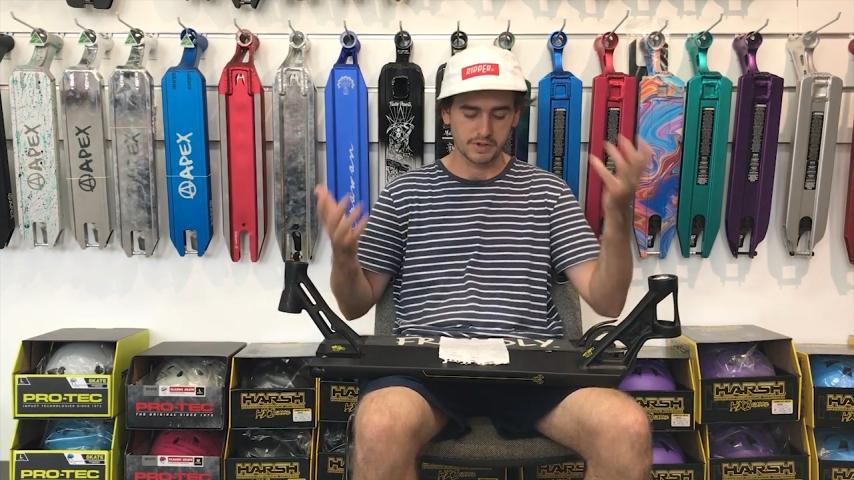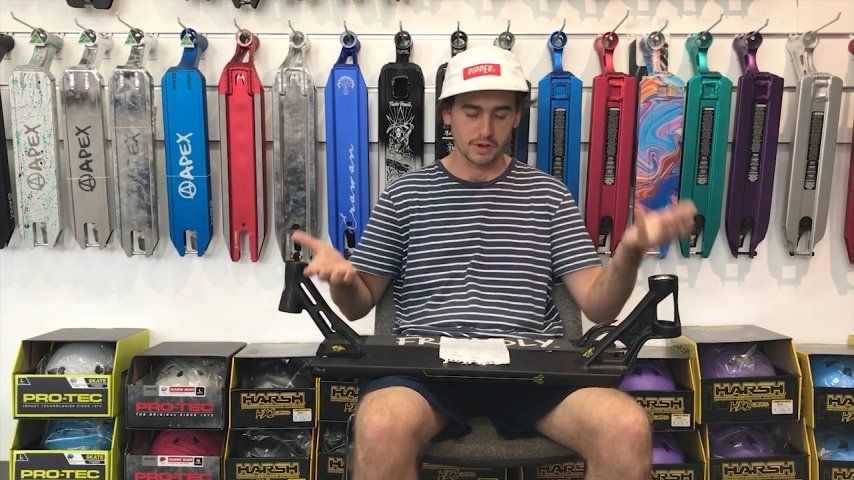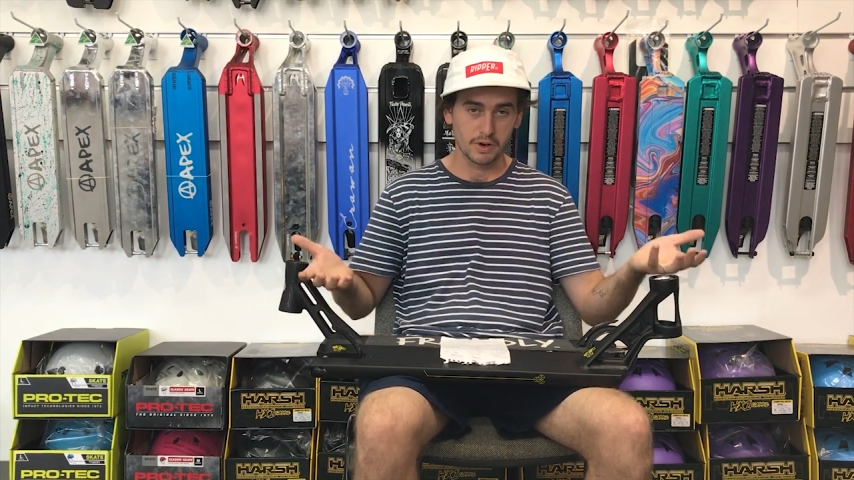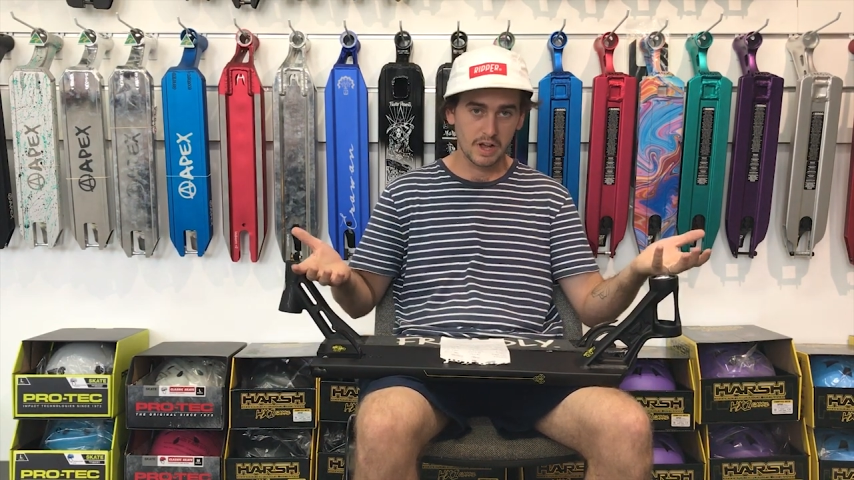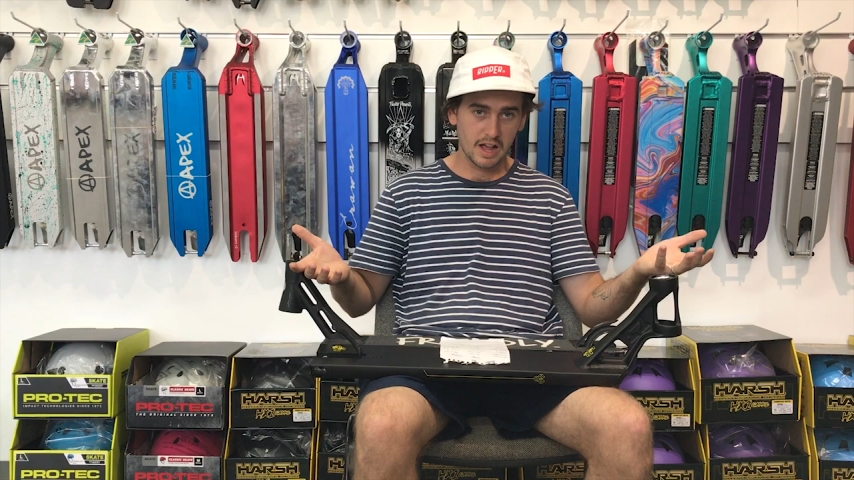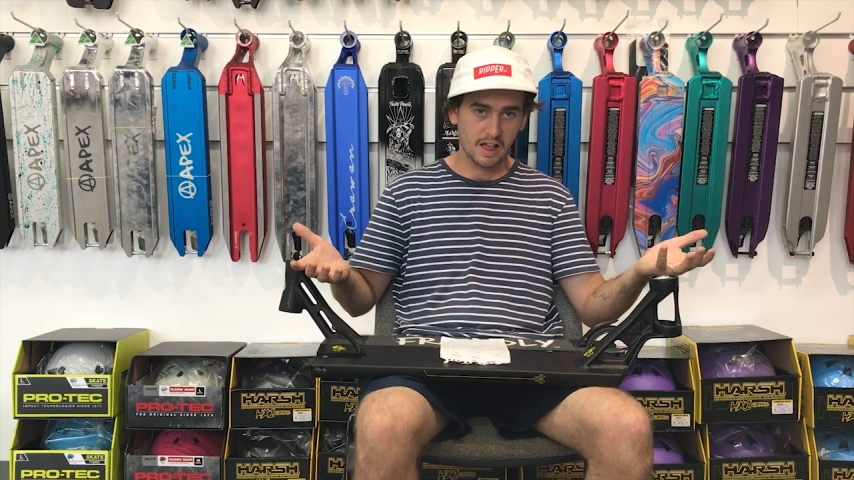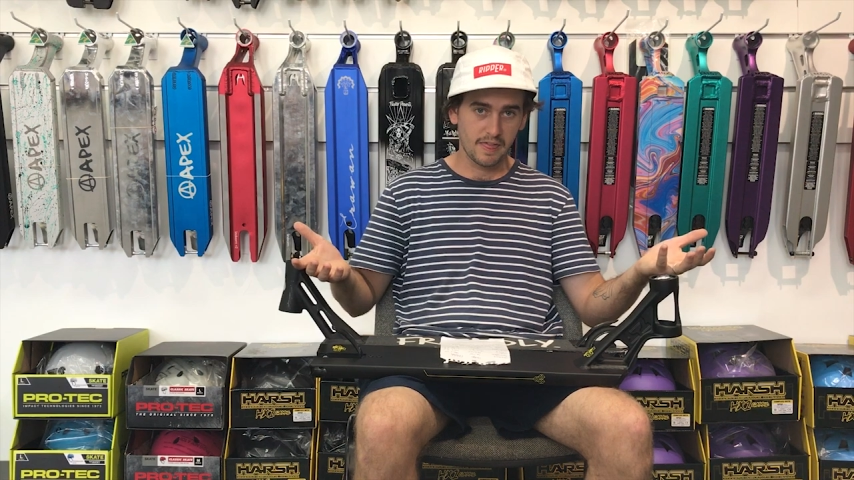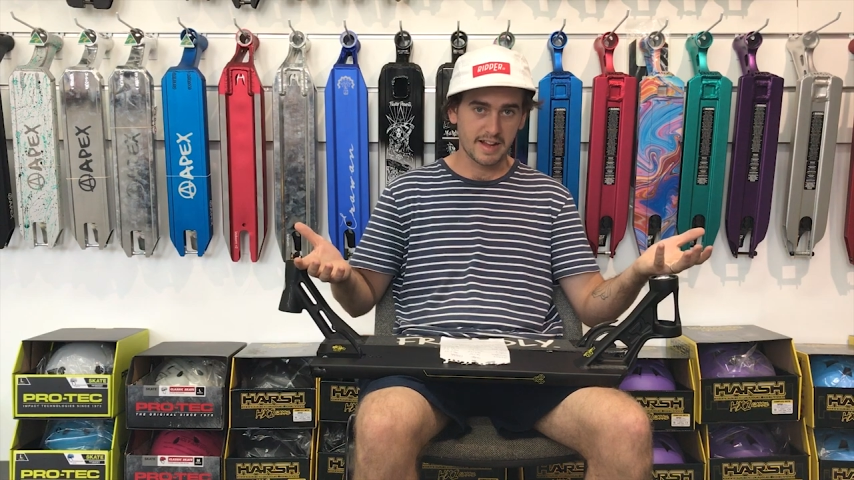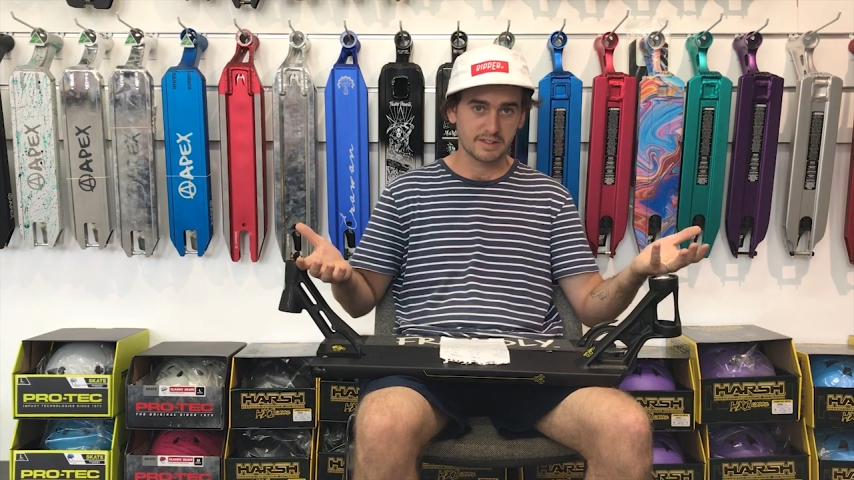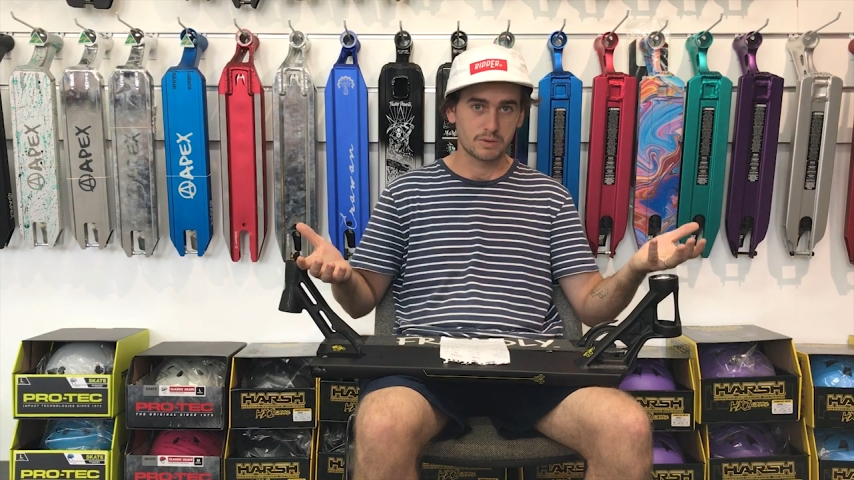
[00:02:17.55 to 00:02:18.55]
So
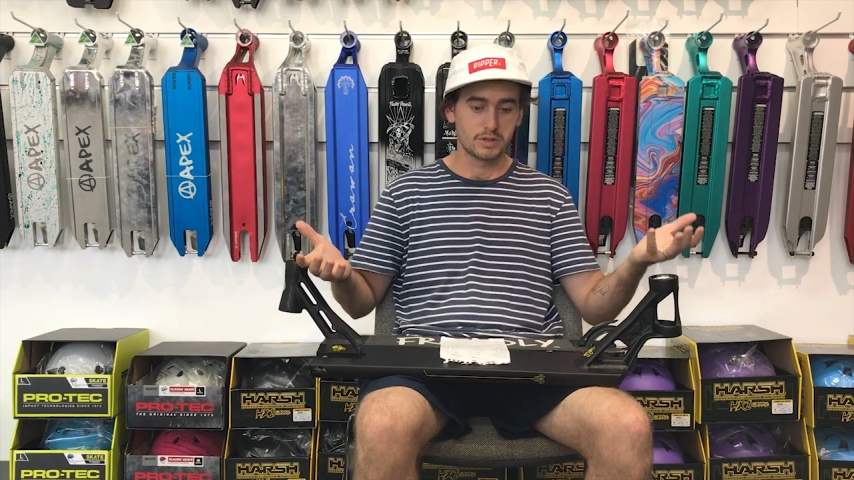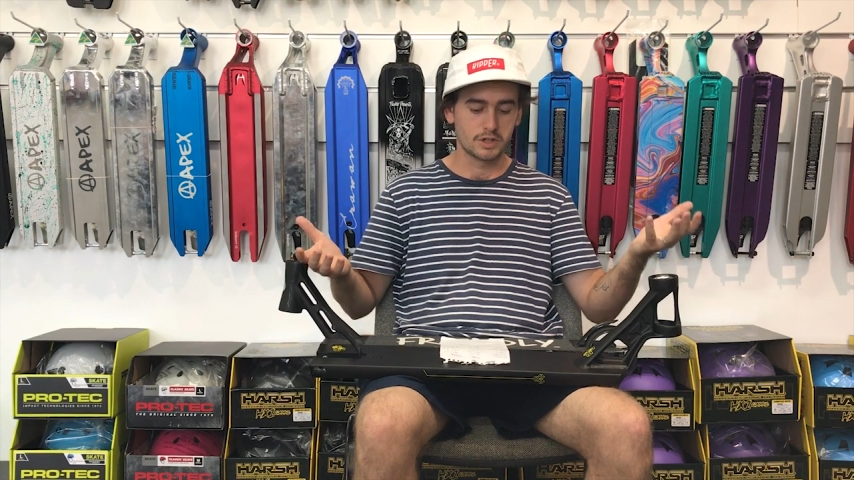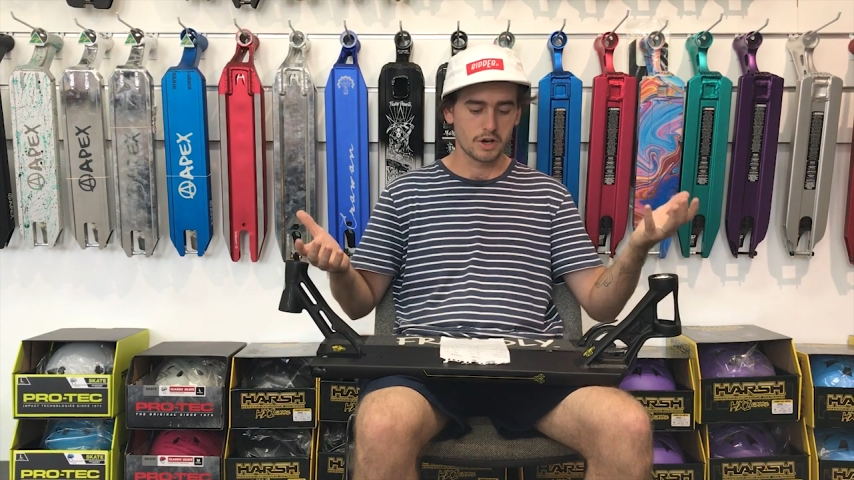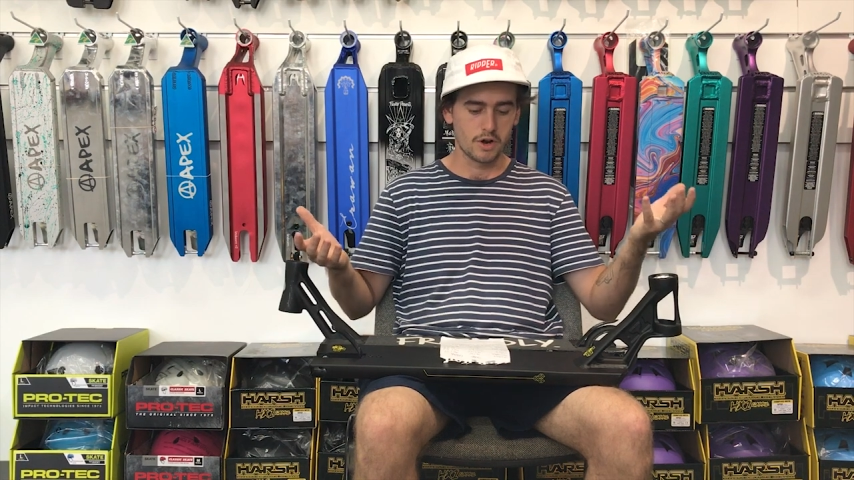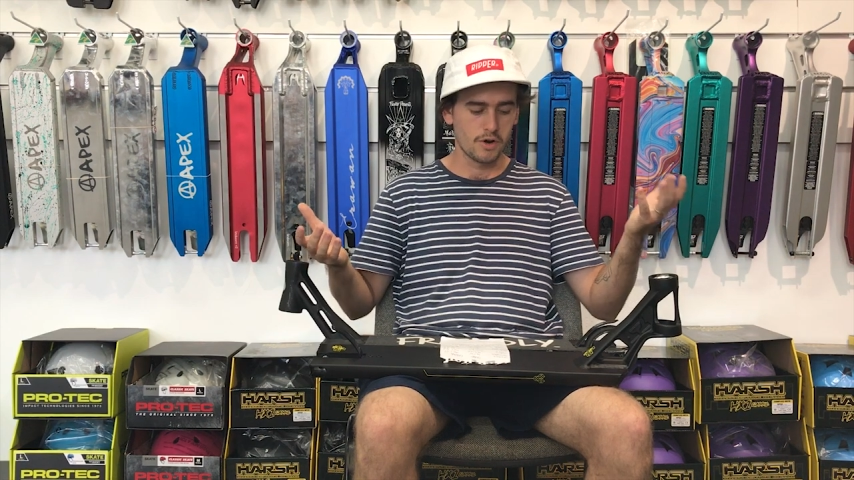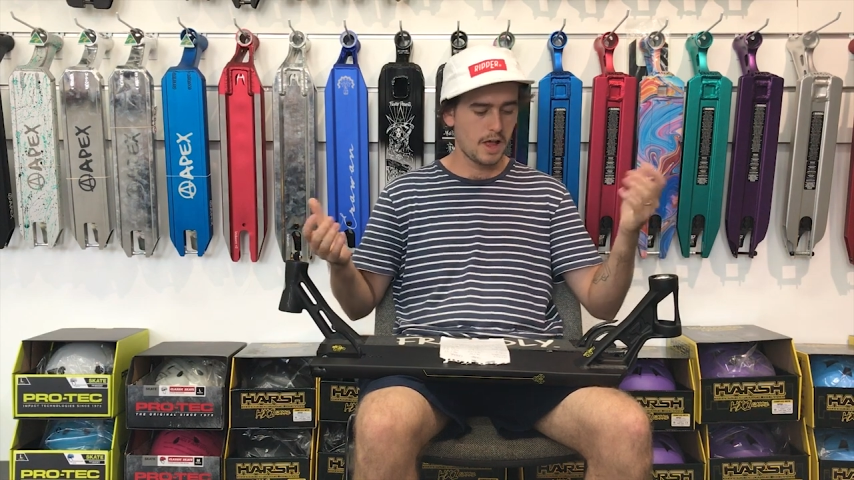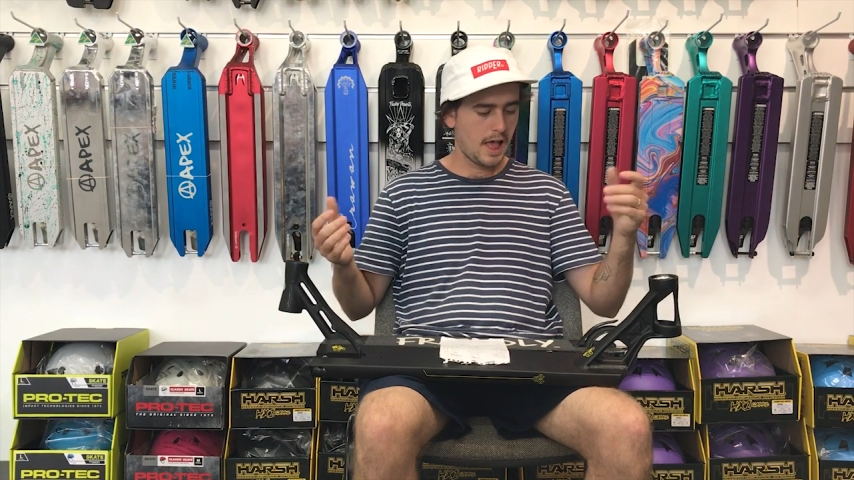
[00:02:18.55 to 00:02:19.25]
that's good to know.